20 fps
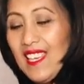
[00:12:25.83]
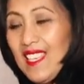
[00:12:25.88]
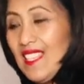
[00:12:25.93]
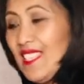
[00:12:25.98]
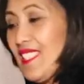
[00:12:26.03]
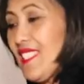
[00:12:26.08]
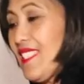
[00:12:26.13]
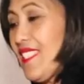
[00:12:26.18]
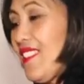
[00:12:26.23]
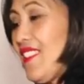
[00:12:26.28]

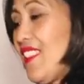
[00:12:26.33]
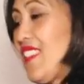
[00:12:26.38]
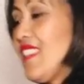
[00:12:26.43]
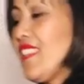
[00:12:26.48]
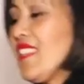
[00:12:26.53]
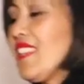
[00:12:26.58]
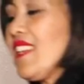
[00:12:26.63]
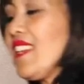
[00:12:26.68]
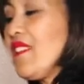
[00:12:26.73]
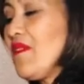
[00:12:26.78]
So,
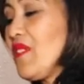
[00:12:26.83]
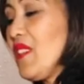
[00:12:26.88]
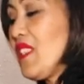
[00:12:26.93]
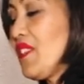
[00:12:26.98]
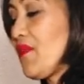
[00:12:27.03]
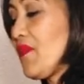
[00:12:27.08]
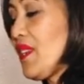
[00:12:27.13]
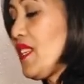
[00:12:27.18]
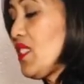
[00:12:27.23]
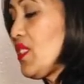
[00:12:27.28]
and then I'm
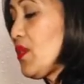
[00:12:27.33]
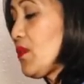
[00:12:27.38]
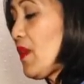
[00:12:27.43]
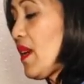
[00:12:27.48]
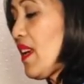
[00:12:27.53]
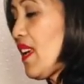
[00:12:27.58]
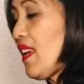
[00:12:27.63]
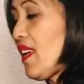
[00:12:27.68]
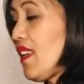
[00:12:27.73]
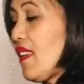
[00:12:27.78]
gonna rinse
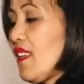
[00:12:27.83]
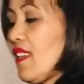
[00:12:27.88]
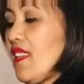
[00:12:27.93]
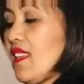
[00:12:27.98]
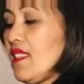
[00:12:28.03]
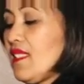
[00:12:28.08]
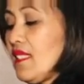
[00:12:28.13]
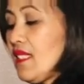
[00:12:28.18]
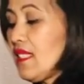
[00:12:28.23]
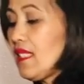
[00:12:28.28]
my
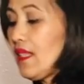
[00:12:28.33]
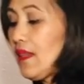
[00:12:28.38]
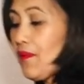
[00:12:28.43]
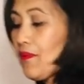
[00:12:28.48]
hands.